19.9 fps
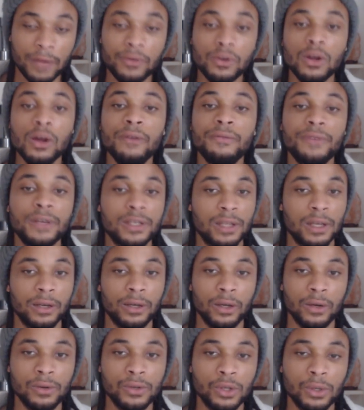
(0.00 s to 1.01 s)
And if you don't face
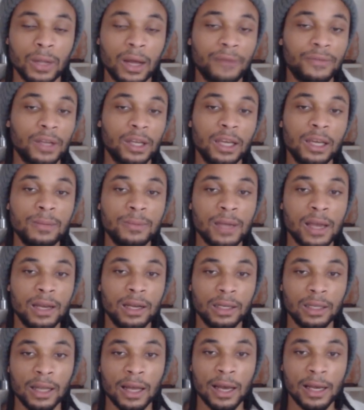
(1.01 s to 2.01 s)
that ghost, you'll have to keep
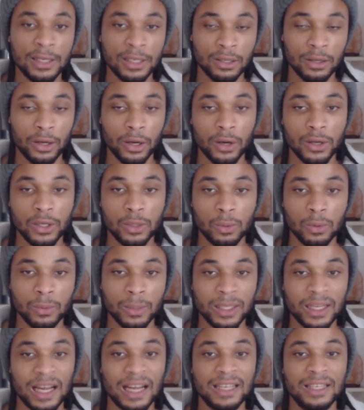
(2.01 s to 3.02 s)
telling lies, and the ghost
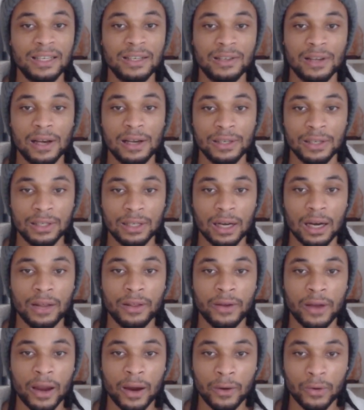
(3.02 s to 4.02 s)
will metastasize into
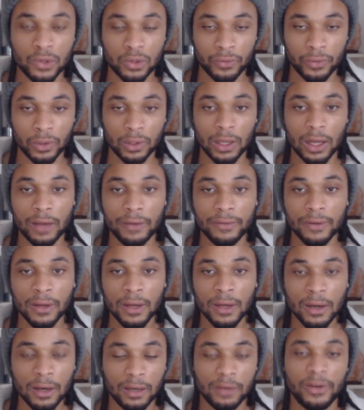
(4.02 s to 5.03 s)
other areas of your life.
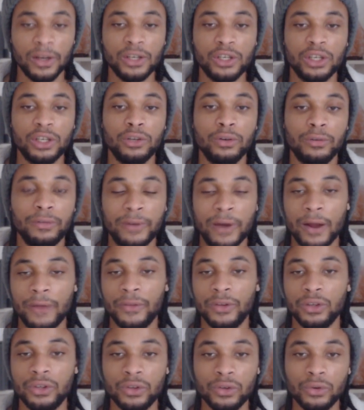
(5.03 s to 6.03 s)
And eventually you'll
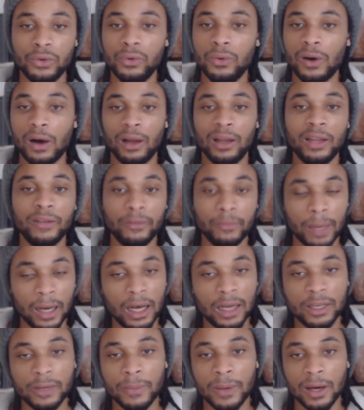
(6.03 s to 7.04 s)
find that you are living
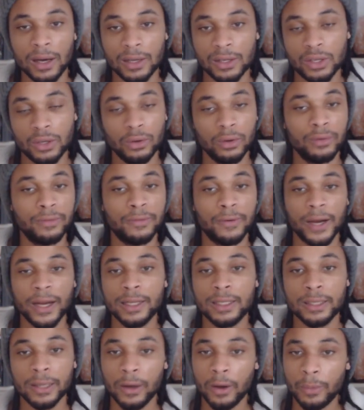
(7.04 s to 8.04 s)
behind a mask. You're
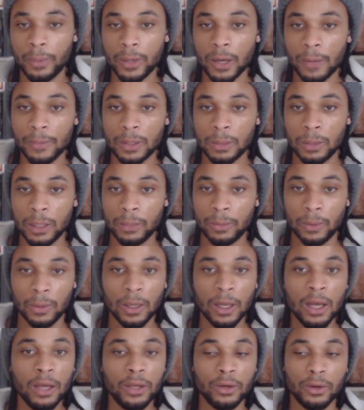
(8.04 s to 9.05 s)
afraid to open up to
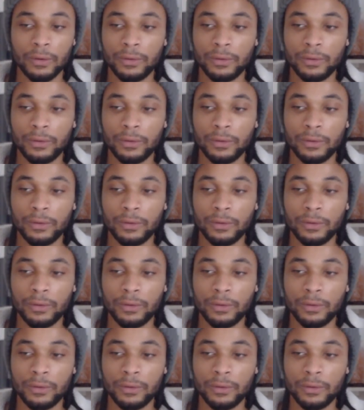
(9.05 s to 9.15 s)
people.